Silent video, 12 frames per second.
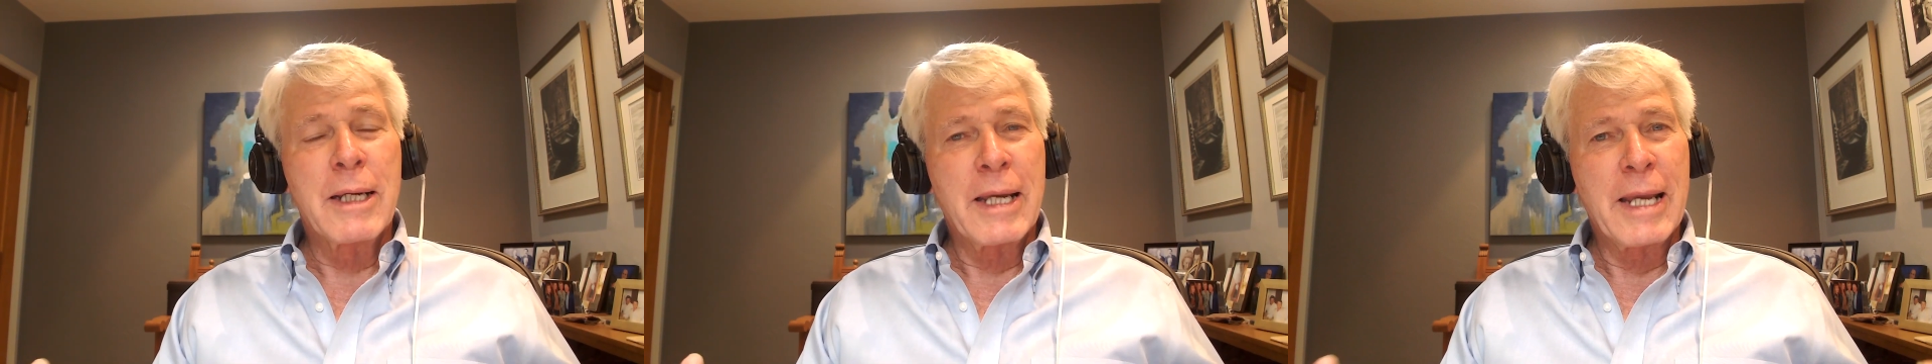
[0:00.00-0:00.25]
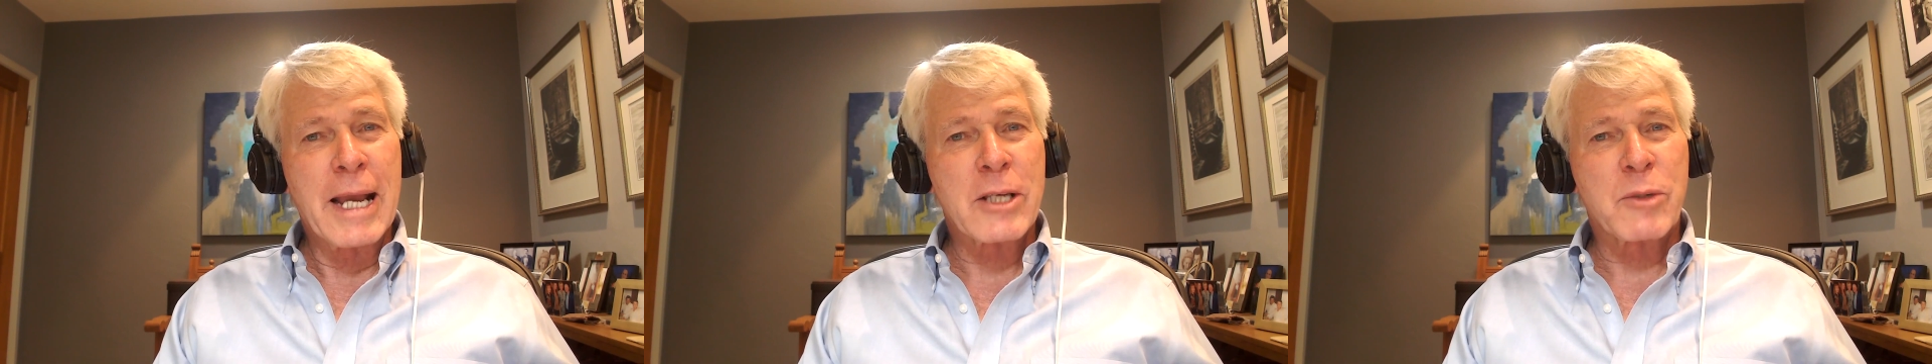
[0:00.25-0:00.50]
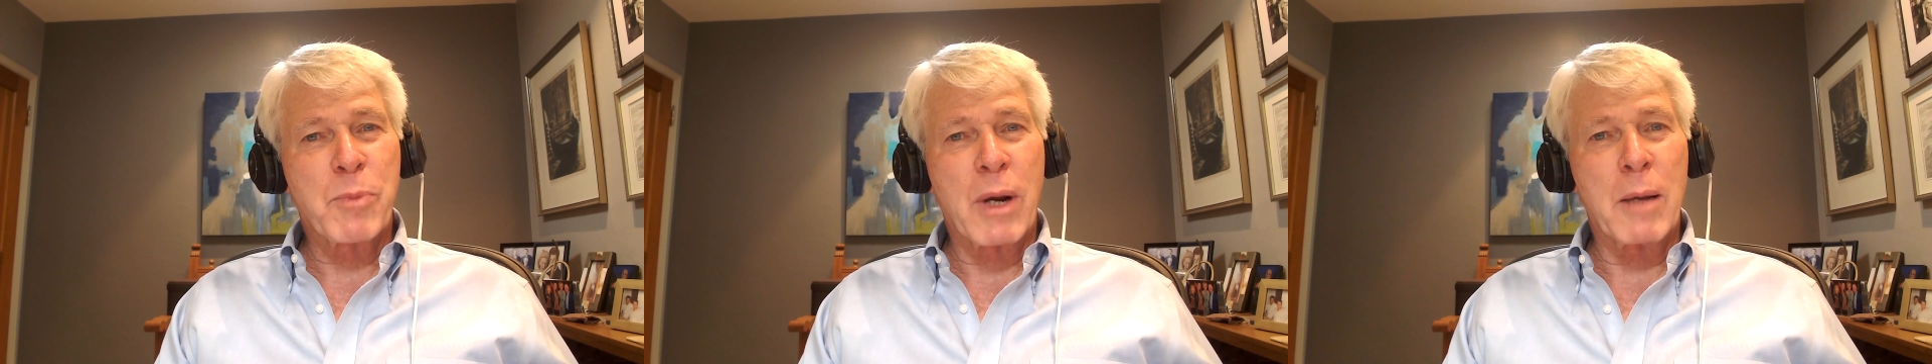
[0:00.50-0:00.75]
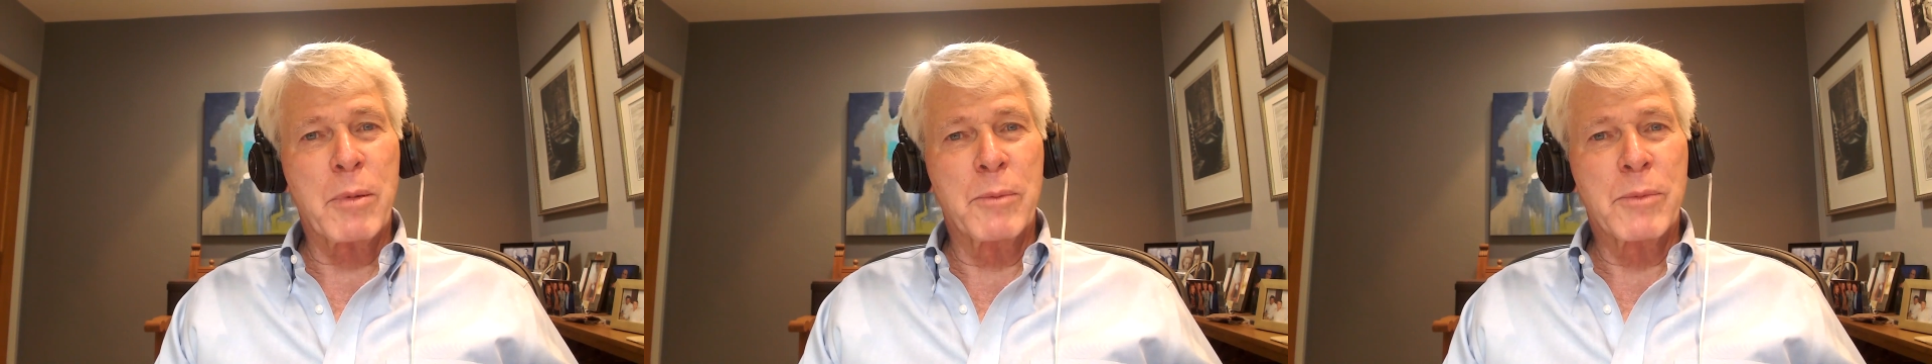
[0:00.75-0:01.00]
He has
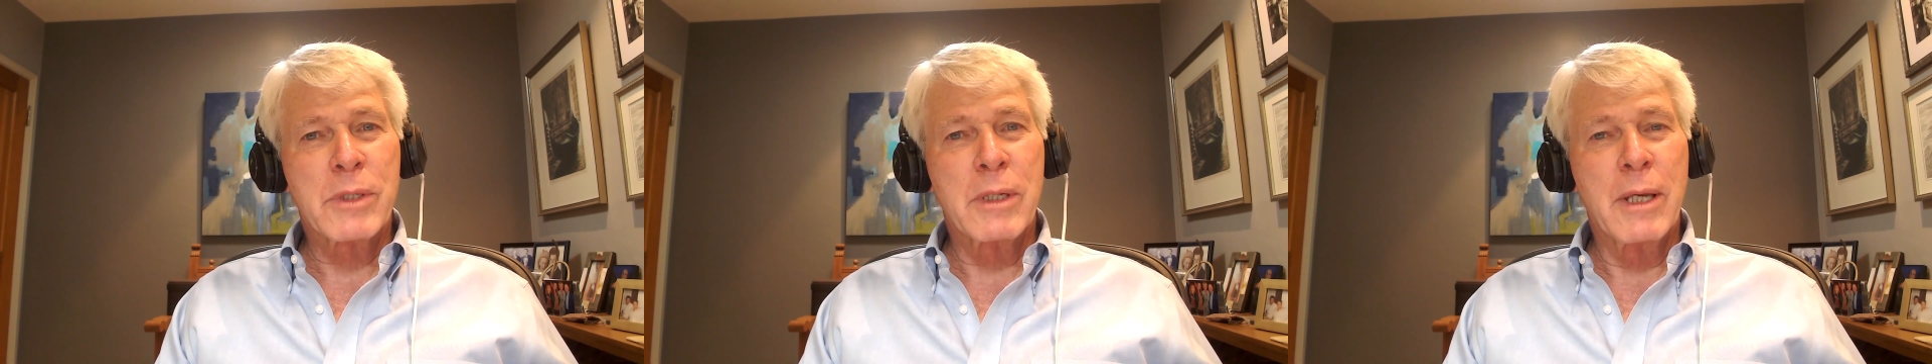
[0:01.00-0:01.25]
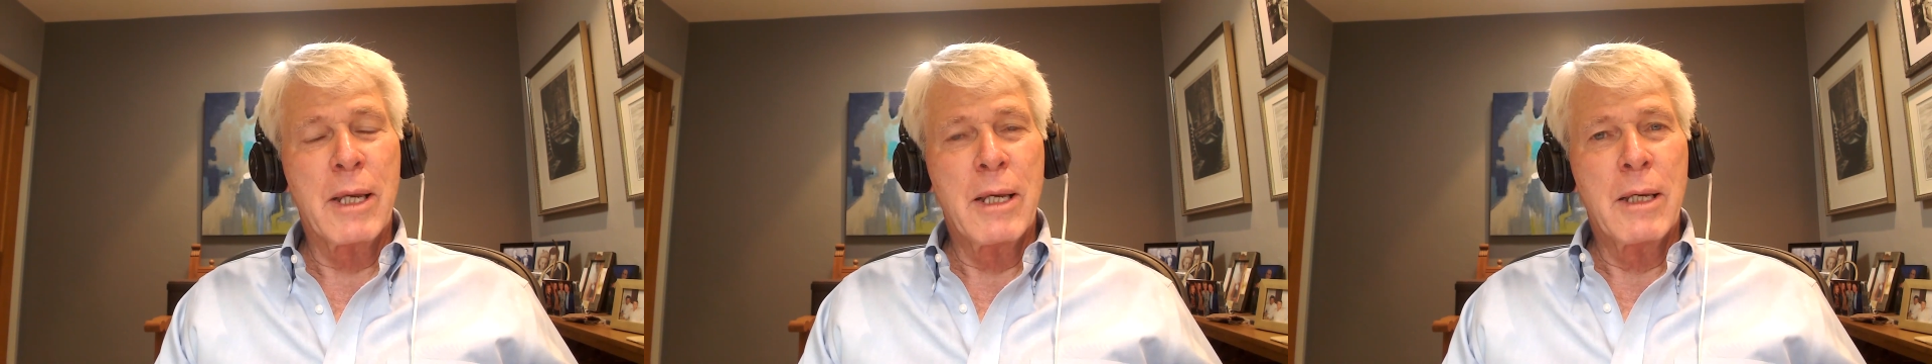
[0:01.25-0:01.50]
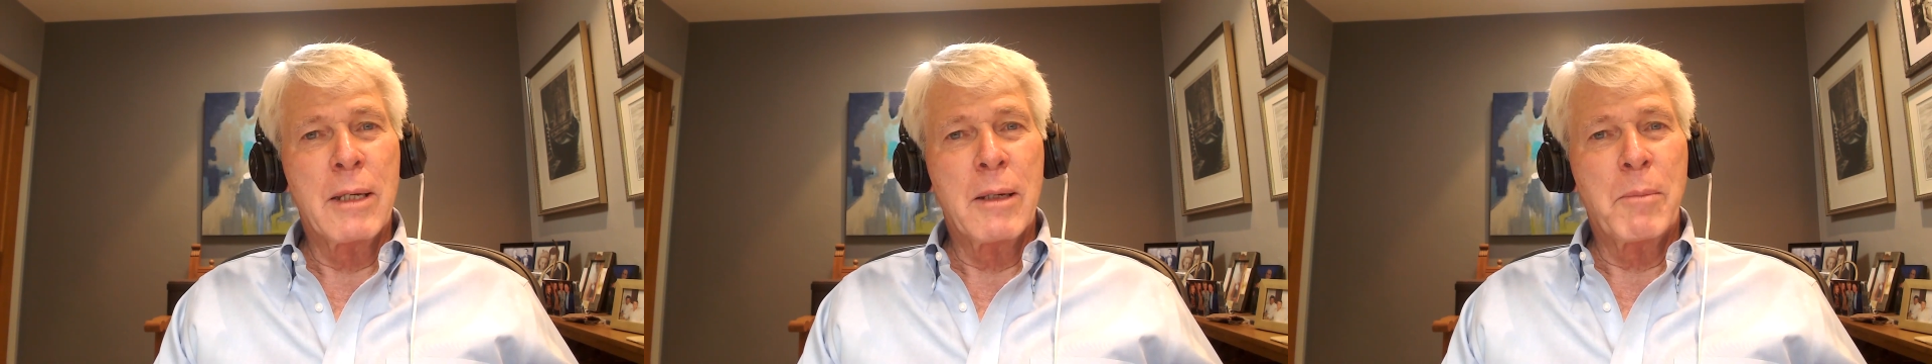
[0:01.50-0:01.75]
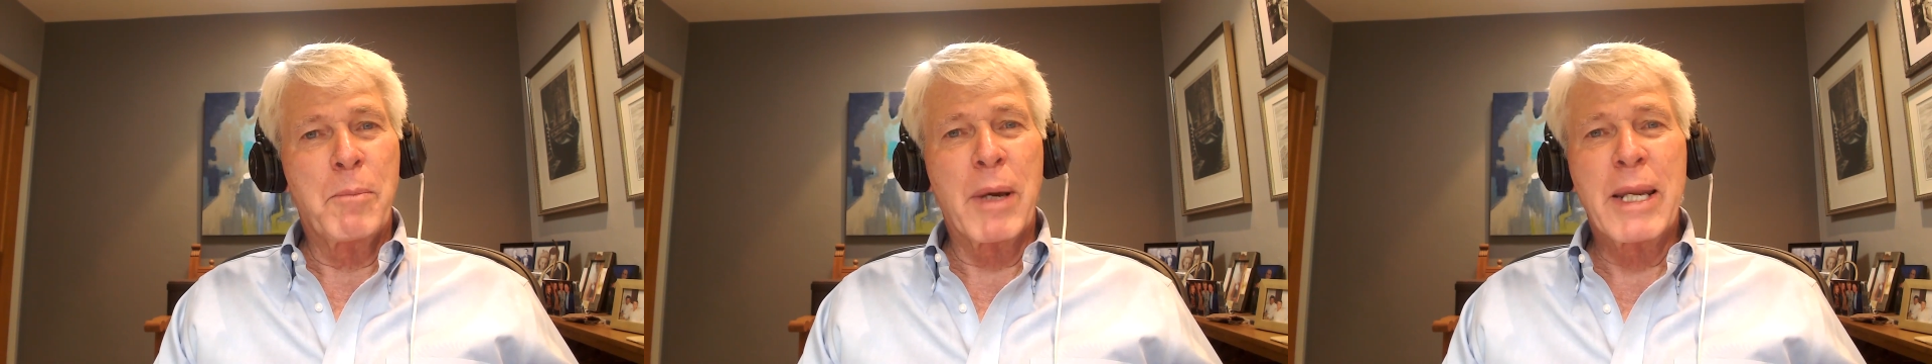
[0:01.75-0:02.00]
problems,
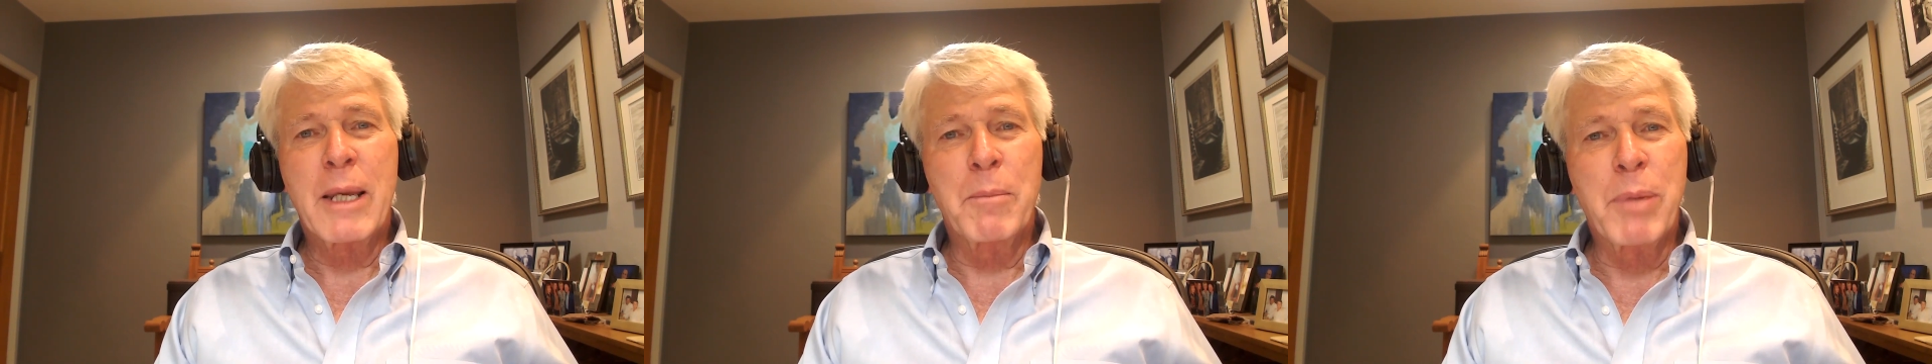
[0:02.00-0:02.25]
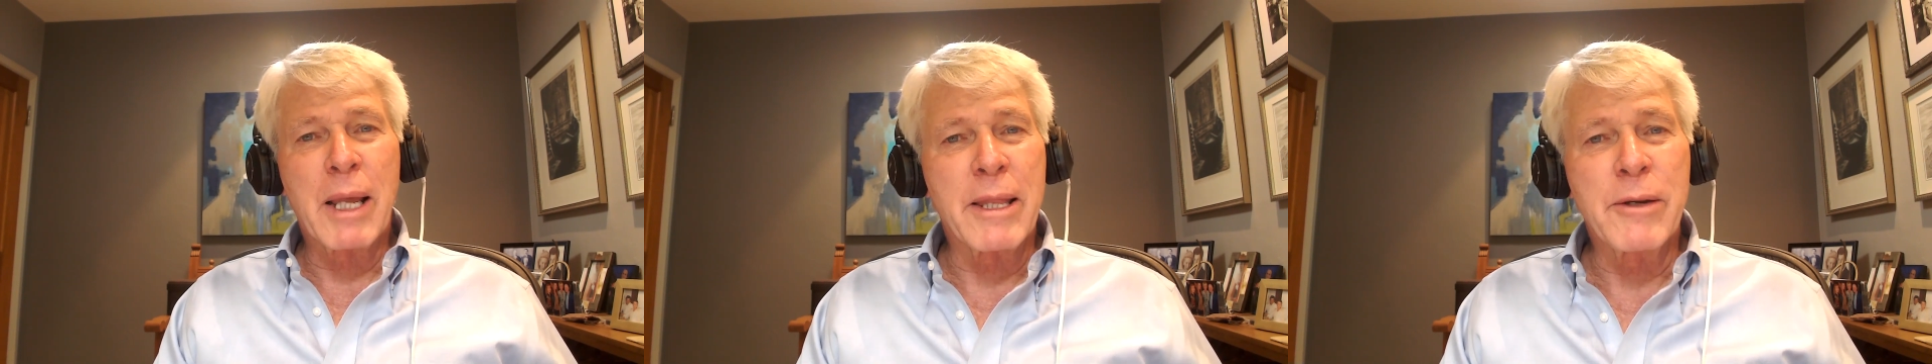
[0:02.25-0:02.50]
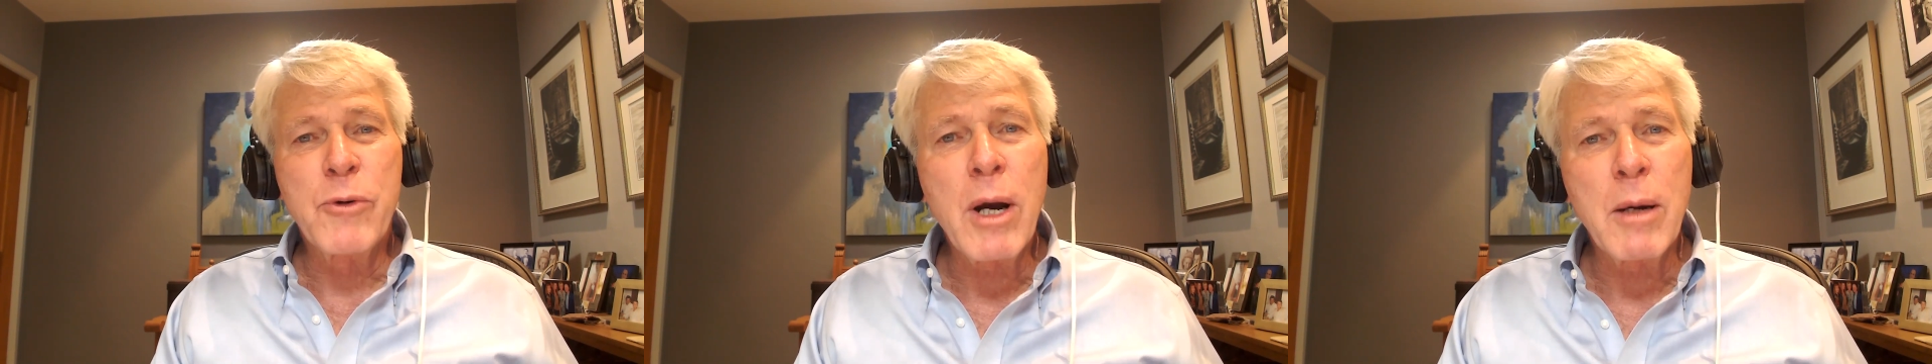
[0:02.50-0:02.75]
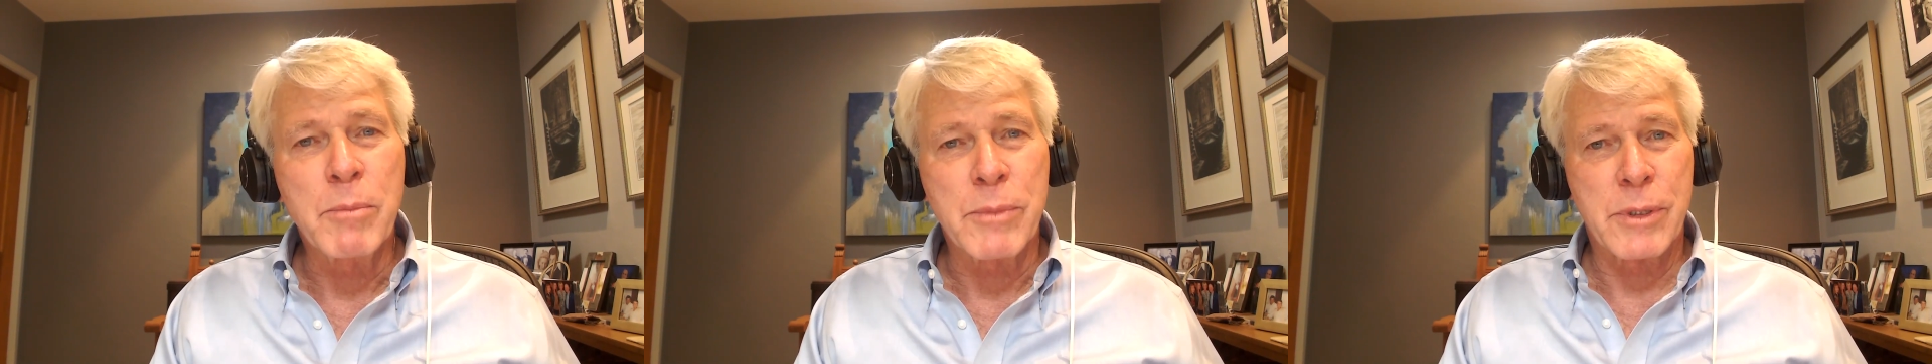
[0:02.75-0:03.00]
but he can play the
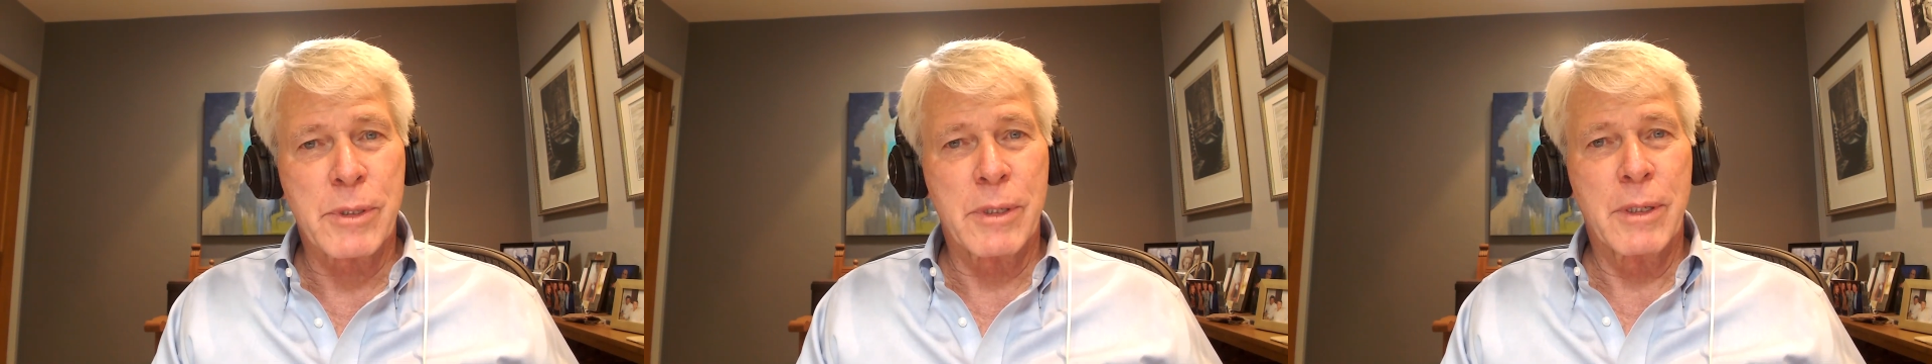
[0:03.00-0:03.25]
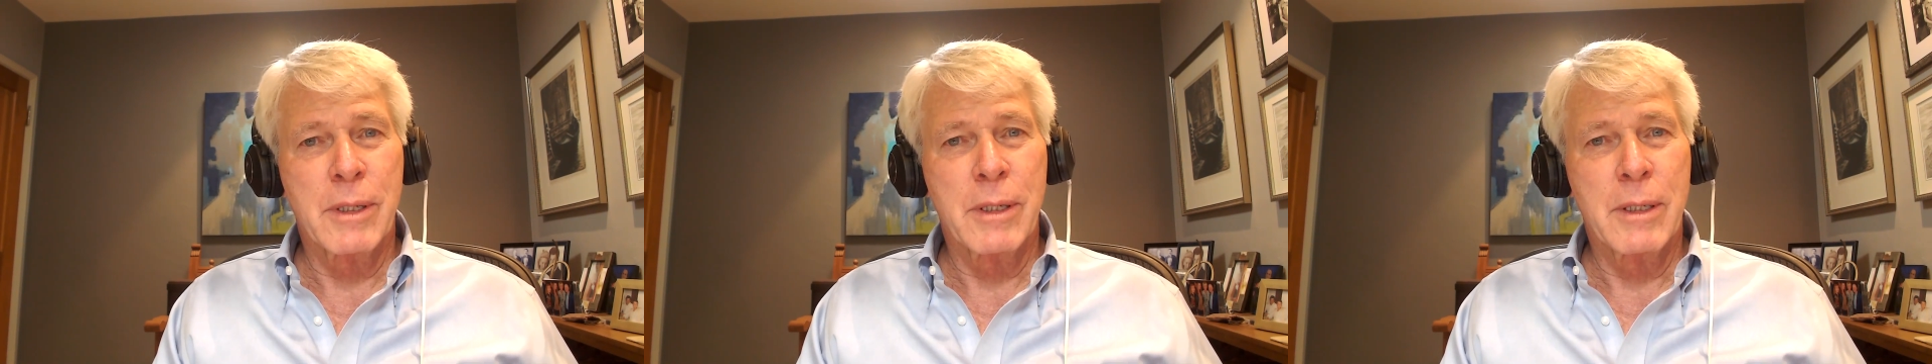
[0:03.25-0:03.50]
drums.